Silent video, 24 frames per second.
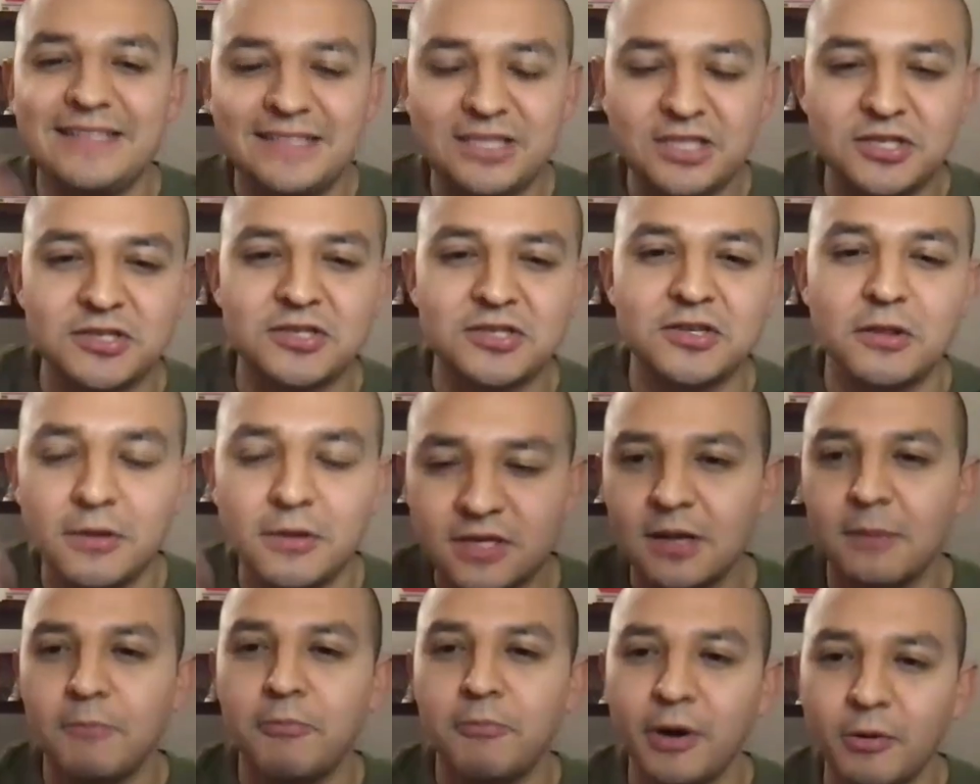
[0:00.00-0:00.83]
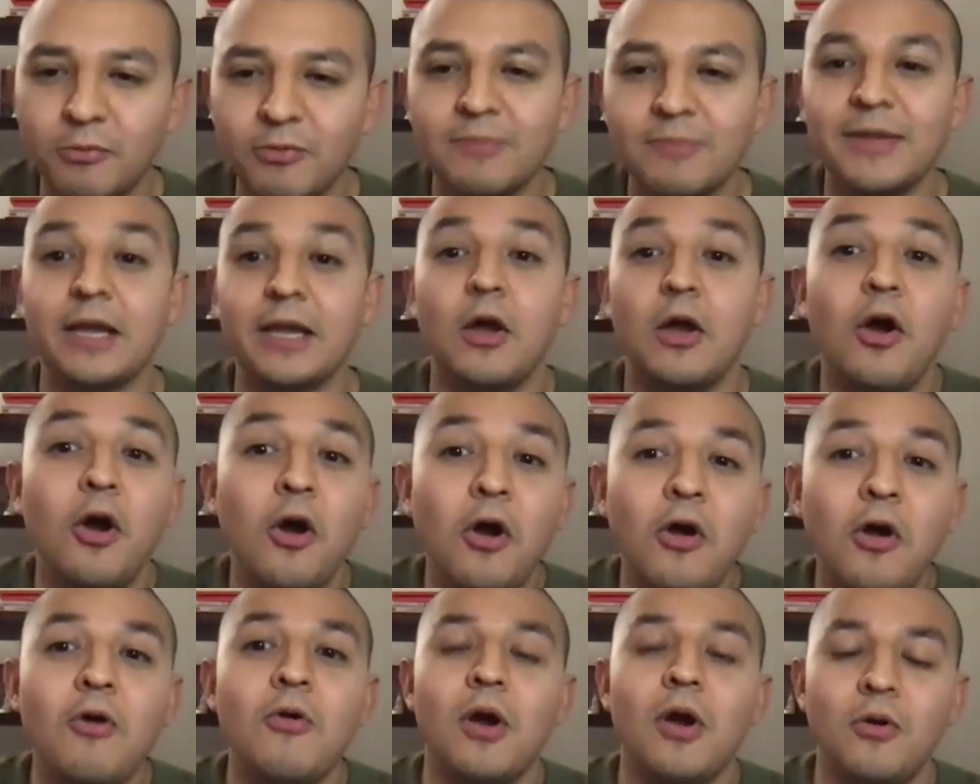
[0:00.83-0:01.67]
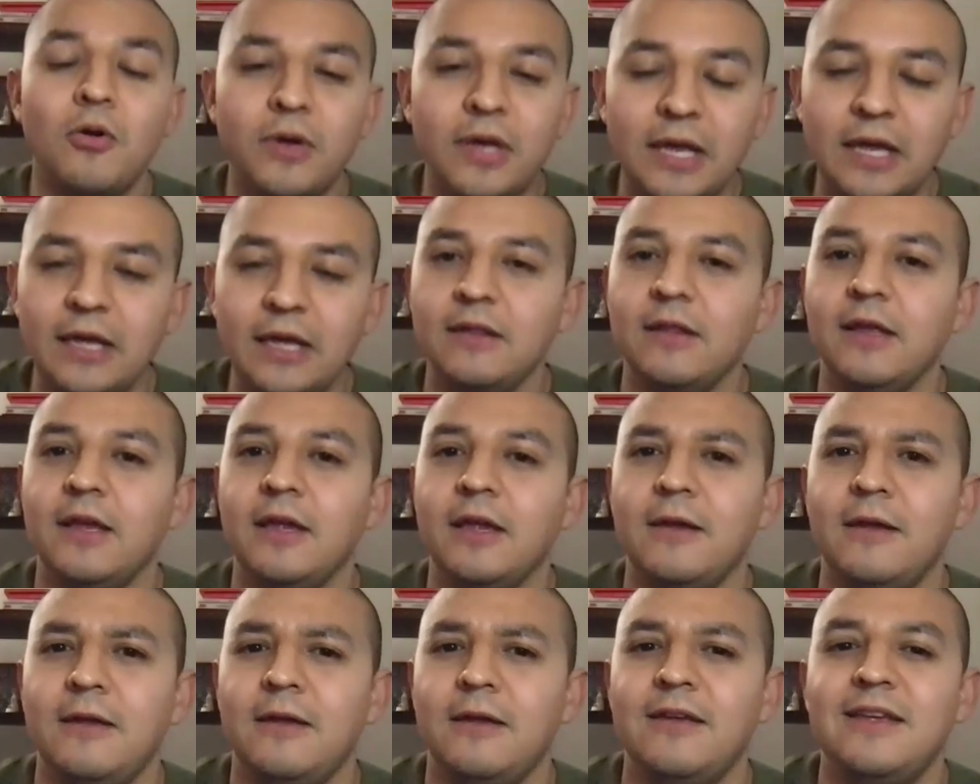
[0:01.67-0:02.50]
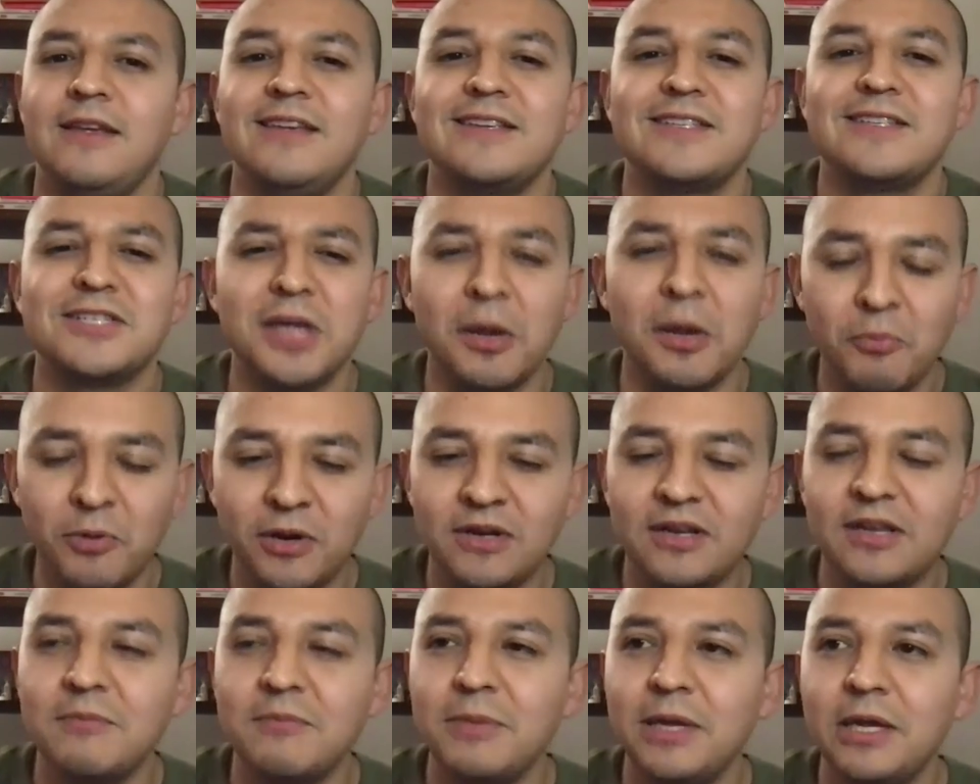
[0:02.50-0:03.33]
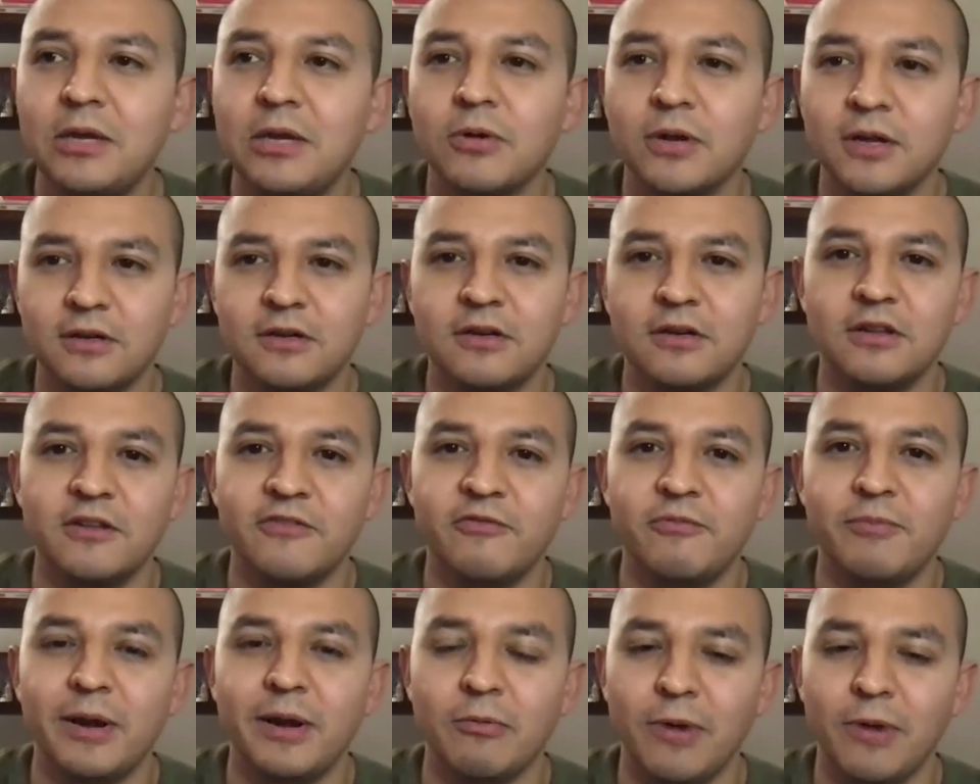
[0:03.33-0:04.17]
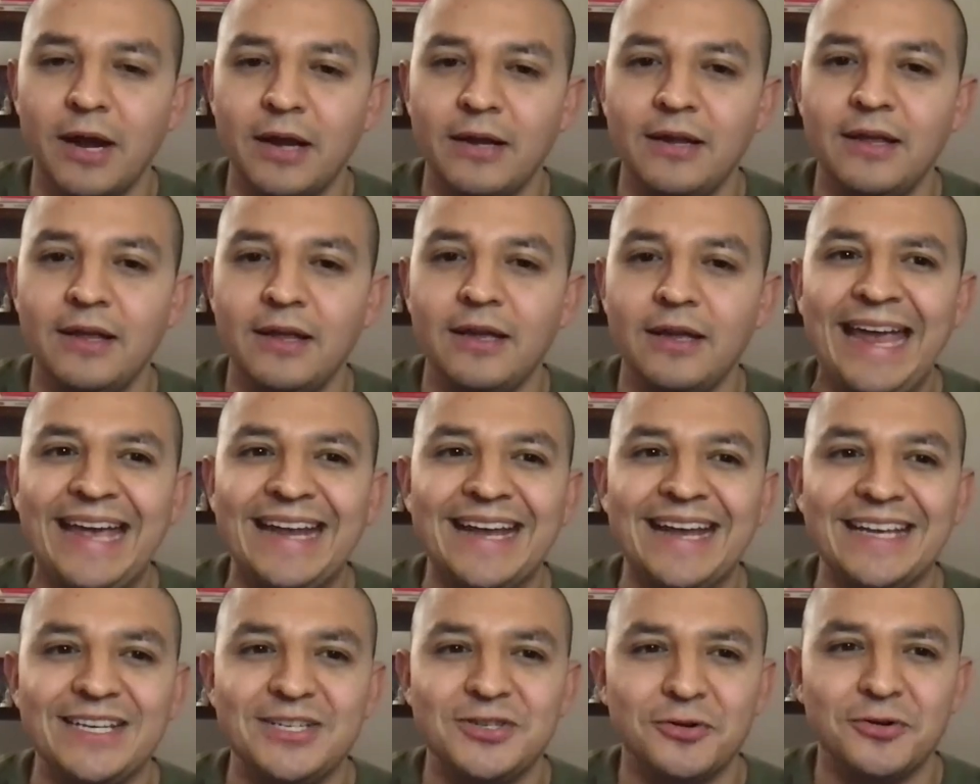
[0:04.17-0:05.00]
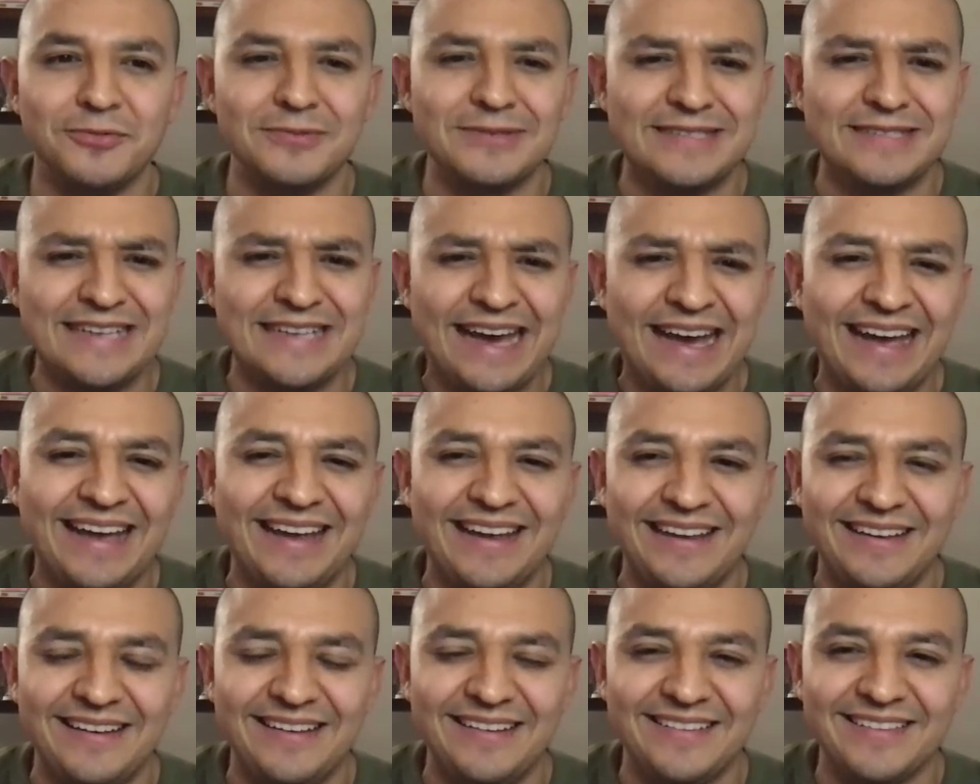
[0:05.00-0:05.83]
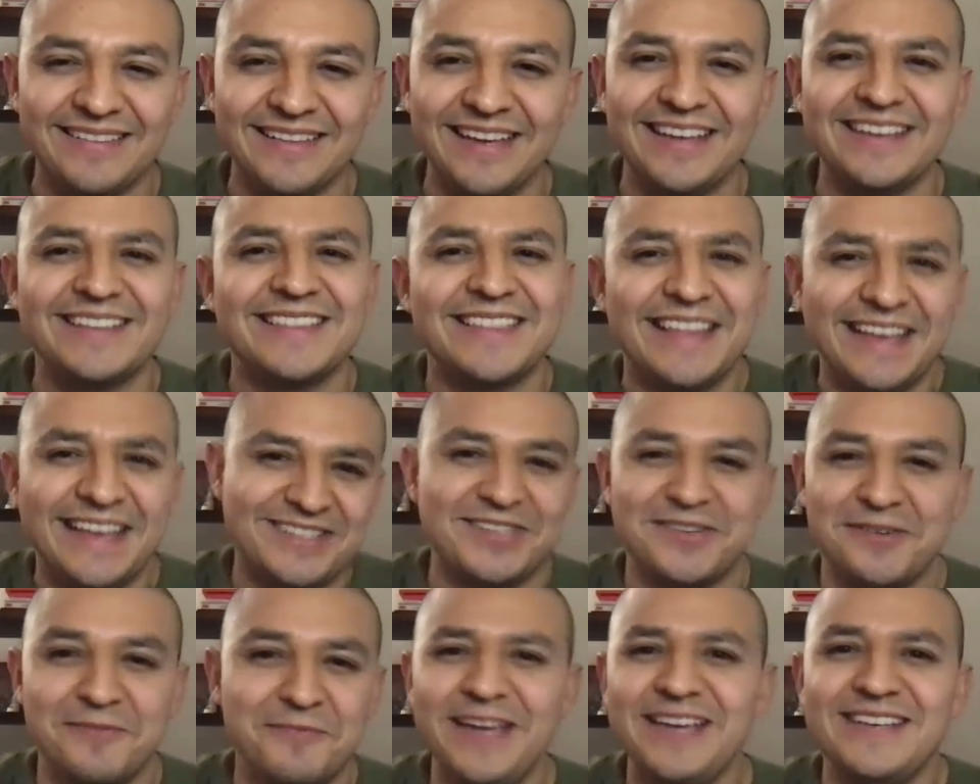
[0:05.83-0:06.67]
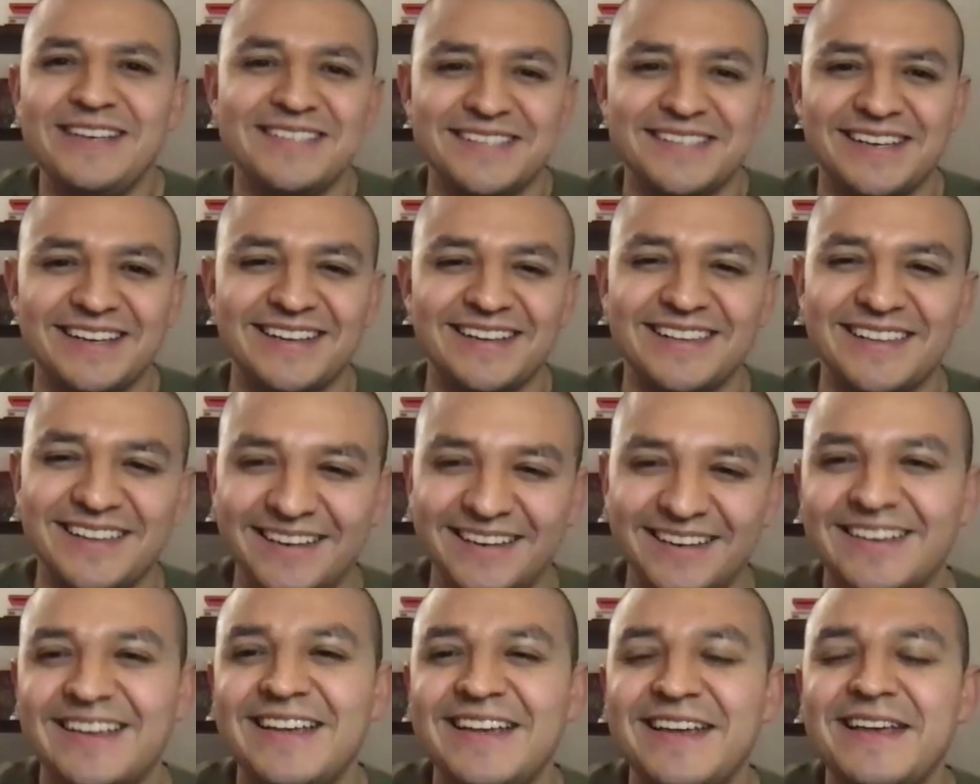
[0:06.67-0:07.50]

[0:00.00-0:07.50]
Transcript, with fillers: so that to the point where I'm like, oh, okay, like someone can be critical of my writing and I don't die. Like, that's amazing. Like,